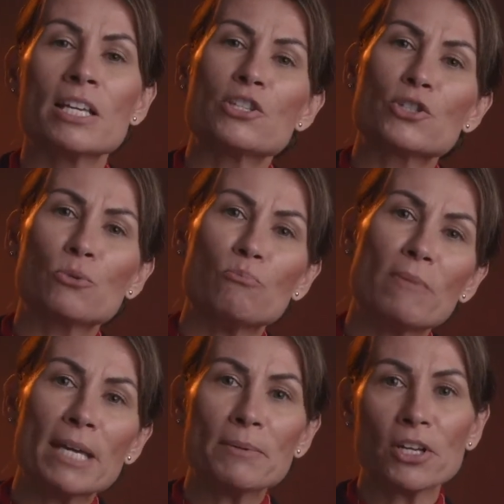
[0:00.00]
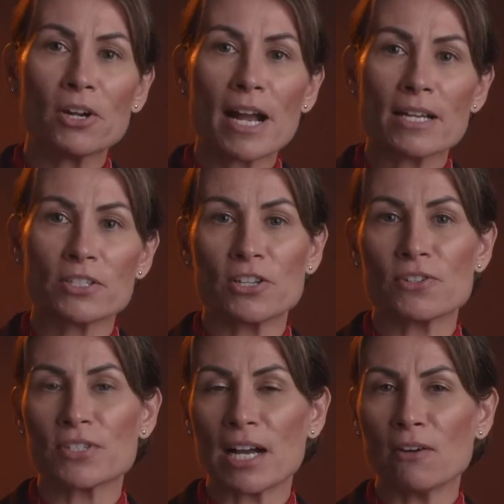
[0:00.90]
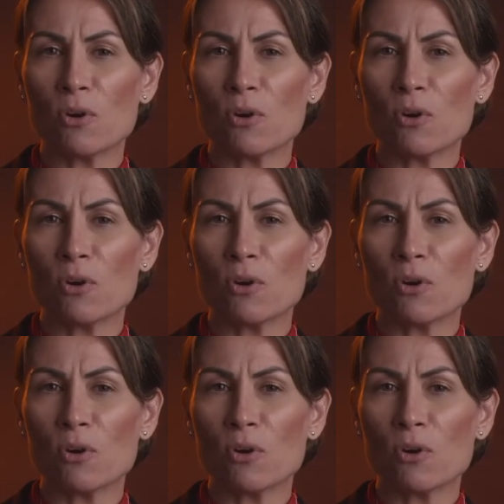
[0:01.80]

So maybe you're asking yourself,